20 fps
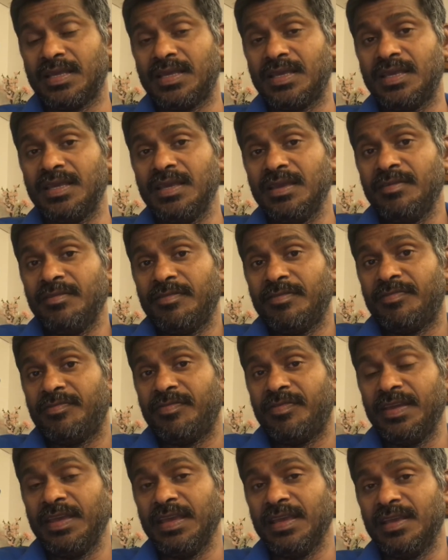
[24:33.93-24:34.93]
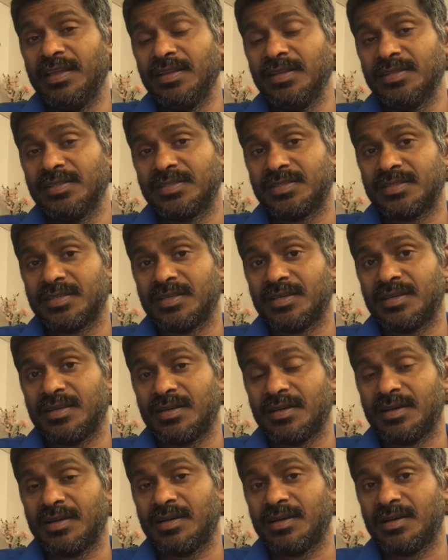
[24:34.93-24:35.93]
he feels
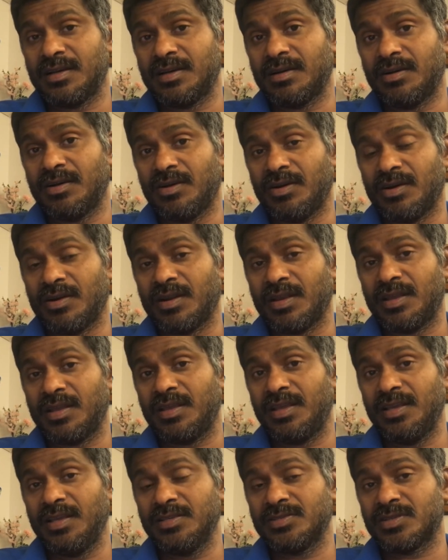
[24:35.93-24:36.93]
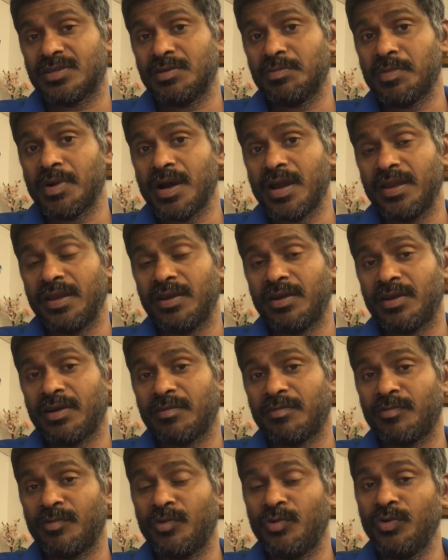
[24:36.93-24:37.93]
uh, or he is reminded
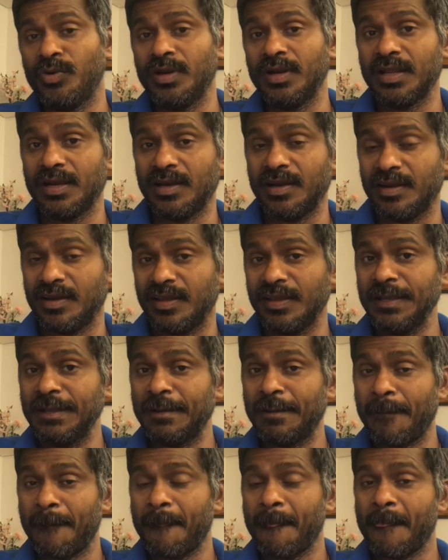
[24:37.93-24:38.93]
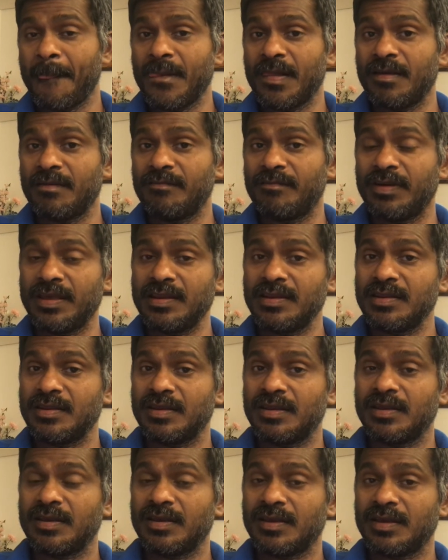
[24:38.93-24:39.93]
of Kundalini when
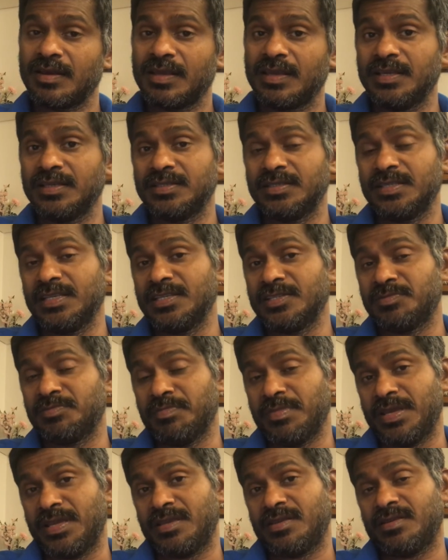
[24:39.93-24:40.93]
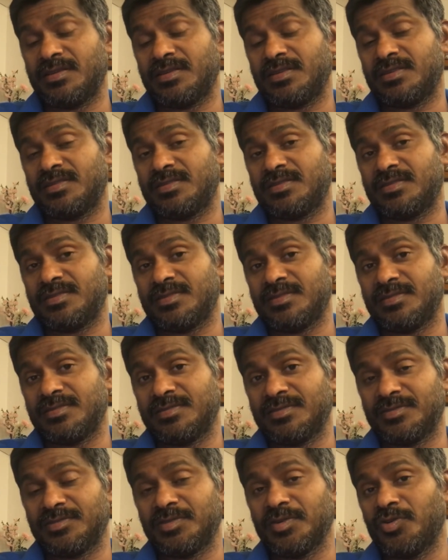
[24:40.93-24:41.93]
he sees me.
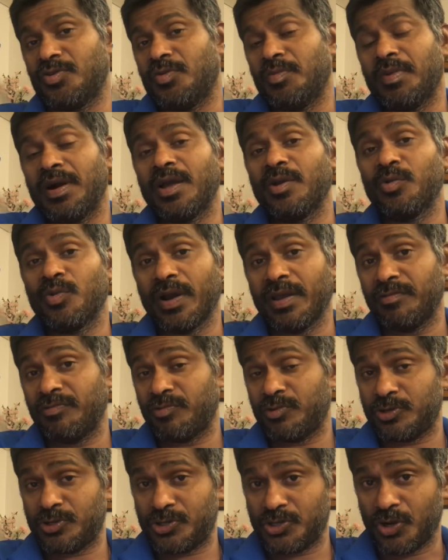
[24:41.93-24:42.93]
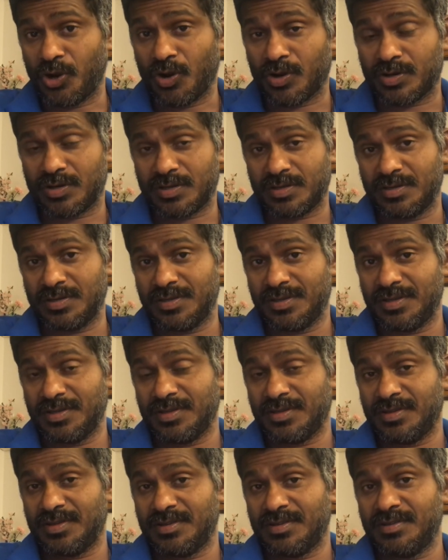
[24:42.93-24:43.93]
So my wife was shocked
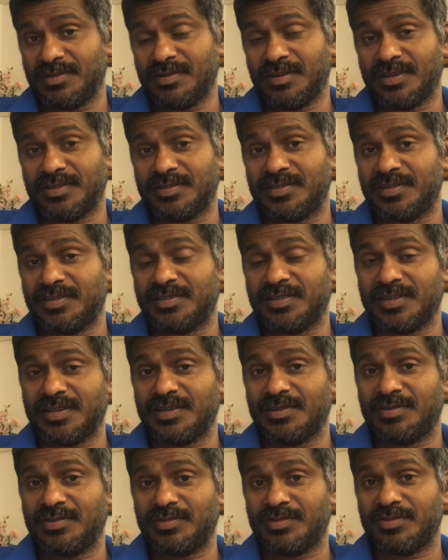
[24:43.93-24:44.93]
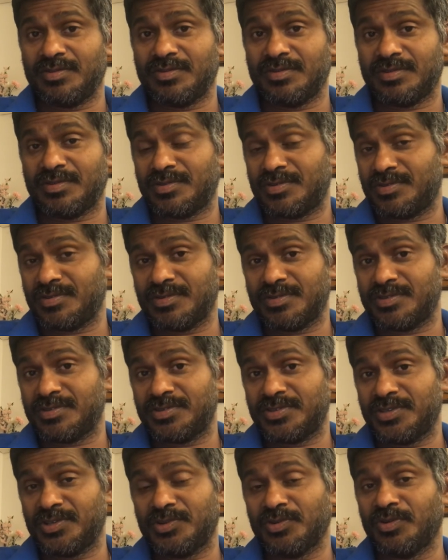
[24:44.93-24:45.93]
and she said, uh,
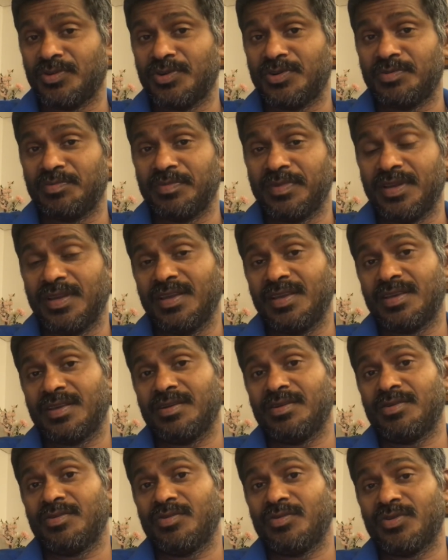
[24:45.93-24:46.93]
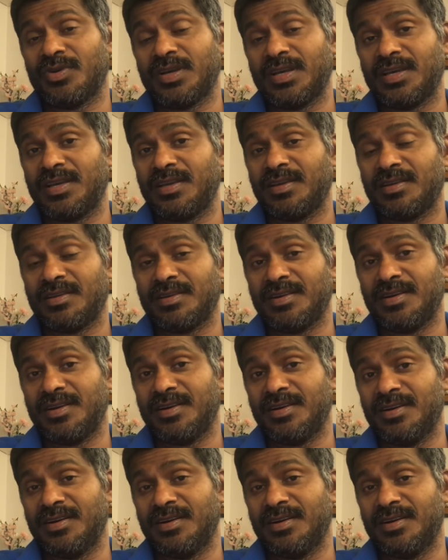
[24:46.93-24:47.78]
she told me, okay, uh,